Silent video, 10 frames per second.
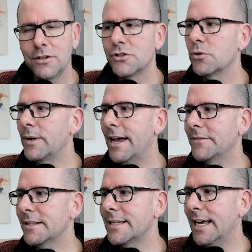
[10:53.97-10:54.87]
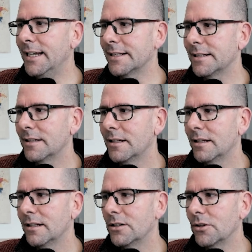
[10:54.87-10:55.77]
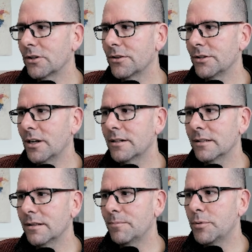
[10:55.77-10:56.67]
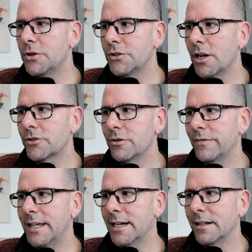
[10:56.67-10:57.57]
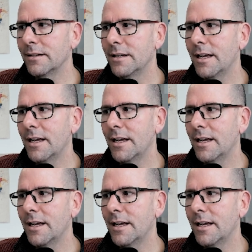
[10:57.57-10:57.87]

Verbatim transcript: So we have to tell it, look, the data, put the data over here,